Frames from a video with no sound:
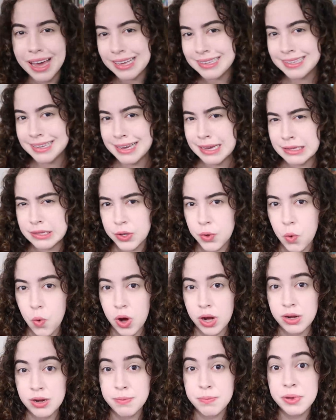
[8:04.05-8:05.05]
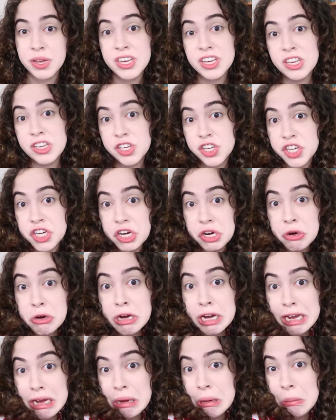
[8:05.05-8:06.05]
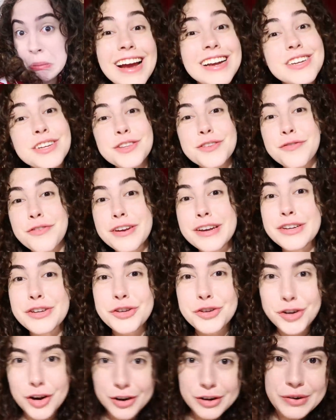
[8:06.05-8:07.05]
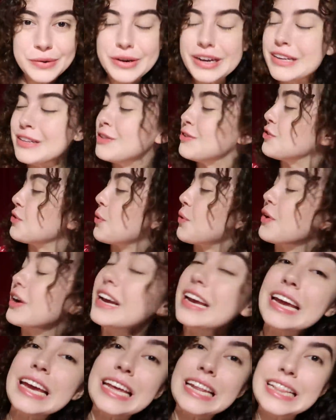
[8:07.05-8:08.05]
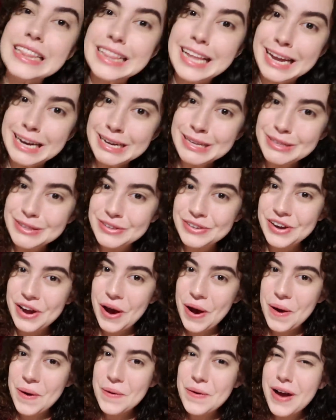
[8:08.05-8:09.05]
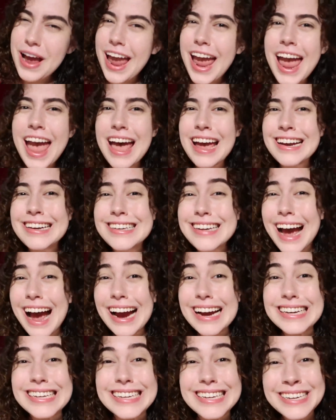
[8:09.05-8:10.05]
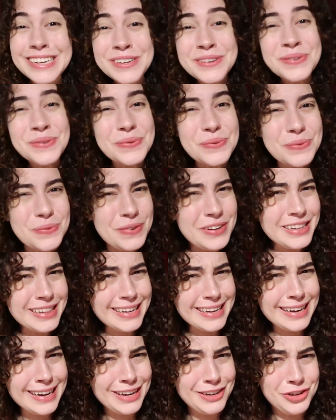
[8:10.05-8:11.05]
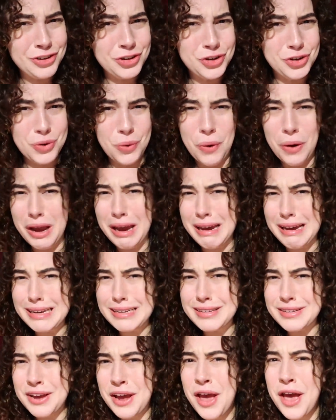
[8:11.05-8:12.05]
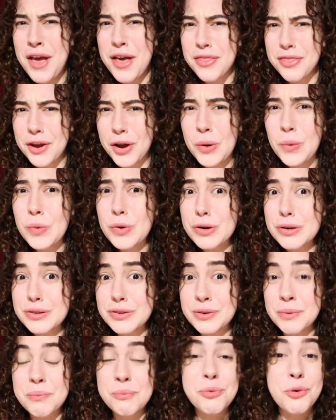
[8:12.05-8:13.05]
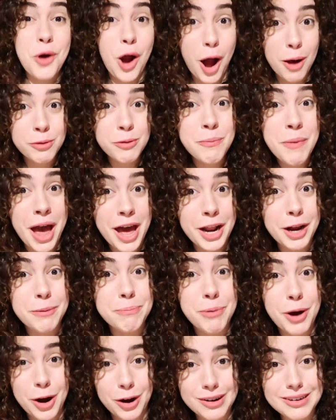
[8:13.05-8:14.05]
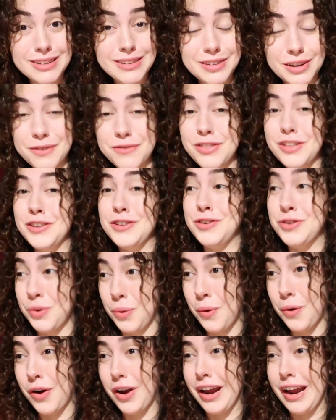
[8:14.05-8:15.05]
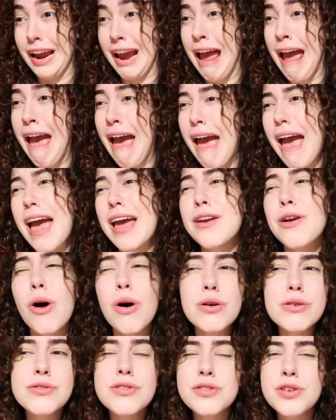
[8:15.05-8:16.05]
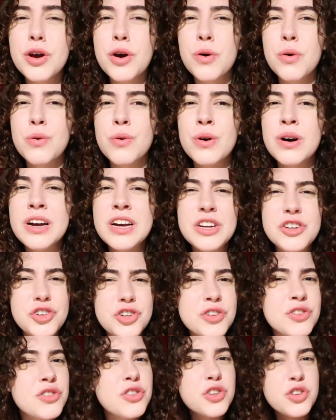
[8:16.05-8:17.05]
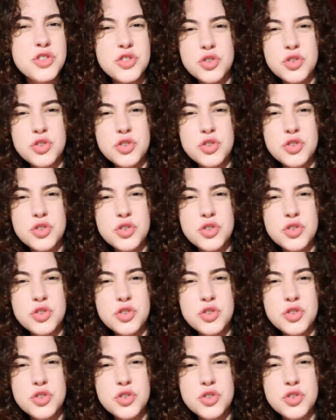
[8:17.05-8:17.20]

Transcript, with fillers: guessing it's going to be cheery. I just finished John Green's story in Let It Snow and I didn't really enjoy it. There were some problematic parts of the story and also just the